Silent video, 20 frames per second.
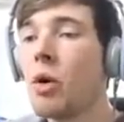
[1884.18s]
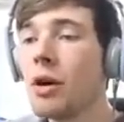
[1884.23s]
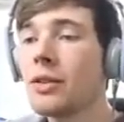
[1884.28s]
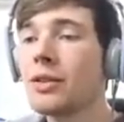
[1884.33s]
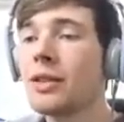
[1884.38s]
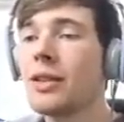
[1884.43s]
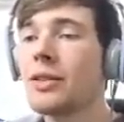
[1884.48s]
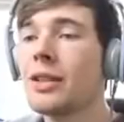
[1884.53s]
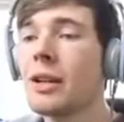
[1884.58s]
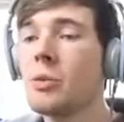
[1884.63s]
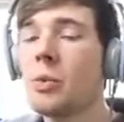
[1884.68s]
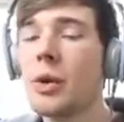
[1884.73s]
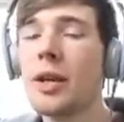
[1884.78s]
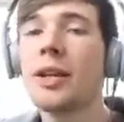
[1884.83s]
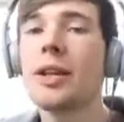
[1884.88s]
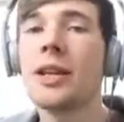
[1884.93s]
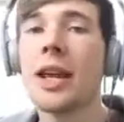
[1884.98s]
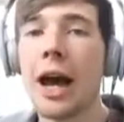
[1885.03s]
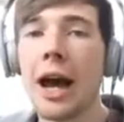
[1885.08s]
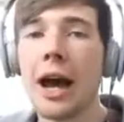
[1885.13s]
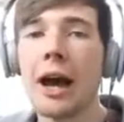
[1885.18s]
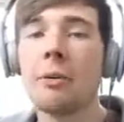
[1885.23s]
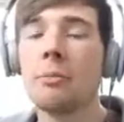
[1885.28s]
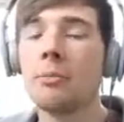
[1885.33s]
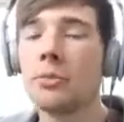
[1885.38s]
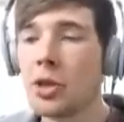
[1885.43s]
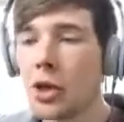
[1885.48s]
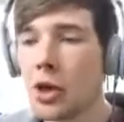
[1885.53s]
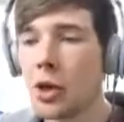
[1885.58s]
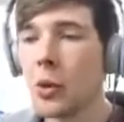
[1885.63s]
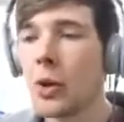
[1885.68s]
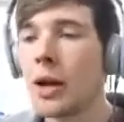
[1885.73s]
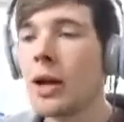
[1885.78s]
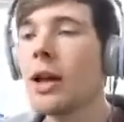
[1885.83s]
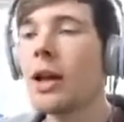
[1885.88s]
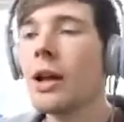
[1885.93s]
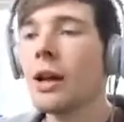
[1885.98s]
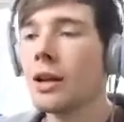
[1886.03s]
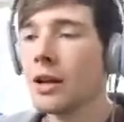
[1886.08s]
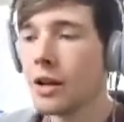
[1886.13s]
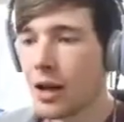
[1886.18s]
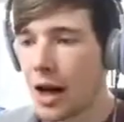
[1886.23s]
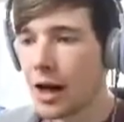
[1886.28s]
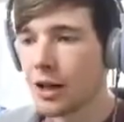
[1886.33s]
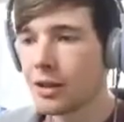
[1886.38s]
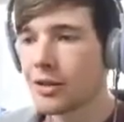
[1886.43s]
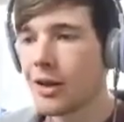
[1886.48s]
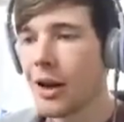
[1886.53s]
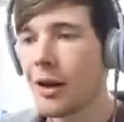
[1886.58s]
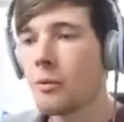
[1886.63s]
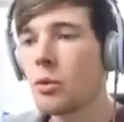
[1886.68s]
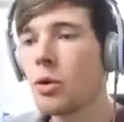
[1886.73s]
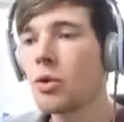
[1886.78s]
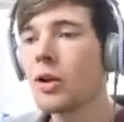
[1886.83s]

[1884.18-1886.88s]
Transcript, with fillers: what did we get up to last time?